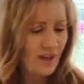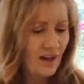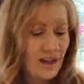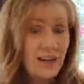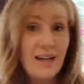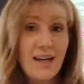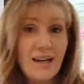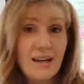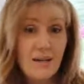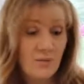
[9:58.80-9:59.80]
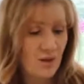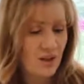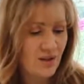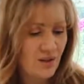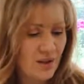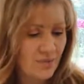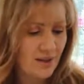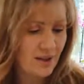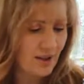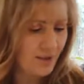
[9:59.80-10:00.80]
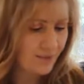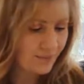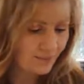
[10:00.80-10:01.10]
And again, I'm going to scrape it down